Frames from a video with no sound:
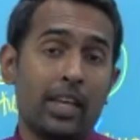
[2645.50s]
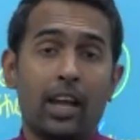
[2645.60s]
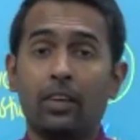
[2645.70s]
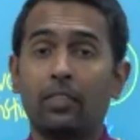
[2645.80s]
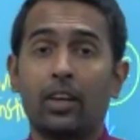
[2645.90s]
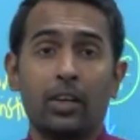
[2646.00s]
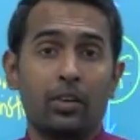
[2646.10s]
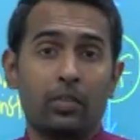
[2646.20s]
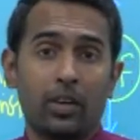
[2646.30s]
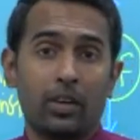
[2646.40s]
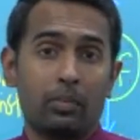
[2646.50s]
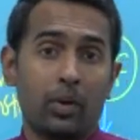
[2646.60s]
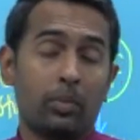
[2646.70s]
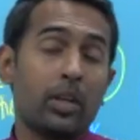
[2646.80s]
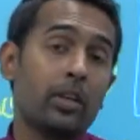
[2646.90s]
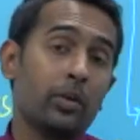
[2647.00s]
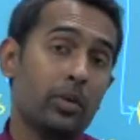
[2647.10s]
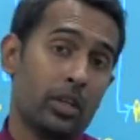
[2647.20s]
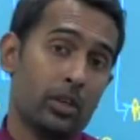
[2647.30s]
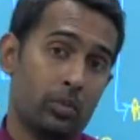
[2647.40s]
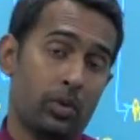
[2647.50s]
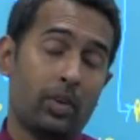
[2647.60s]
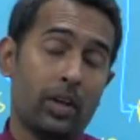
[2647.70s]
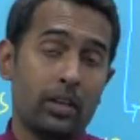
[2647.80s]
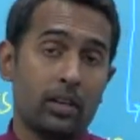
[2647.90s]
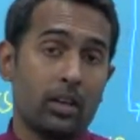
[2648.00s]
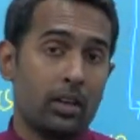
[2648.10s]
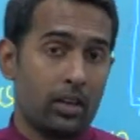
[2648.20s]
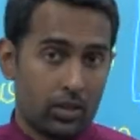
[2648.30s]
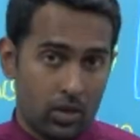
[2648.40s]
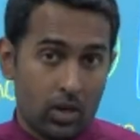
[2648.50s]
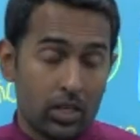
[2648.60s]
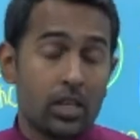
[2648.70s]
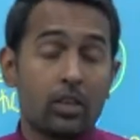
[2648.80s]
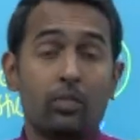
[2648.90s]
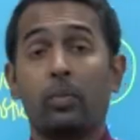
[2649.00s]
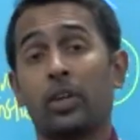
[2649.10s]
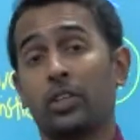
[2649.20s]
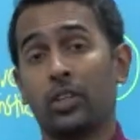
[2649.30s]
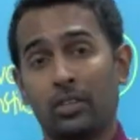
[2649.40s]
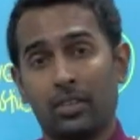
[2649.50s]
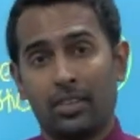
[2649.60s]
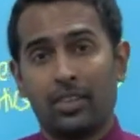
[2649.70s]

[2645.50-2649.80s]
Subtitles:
we have kind of a public duty to provide quality information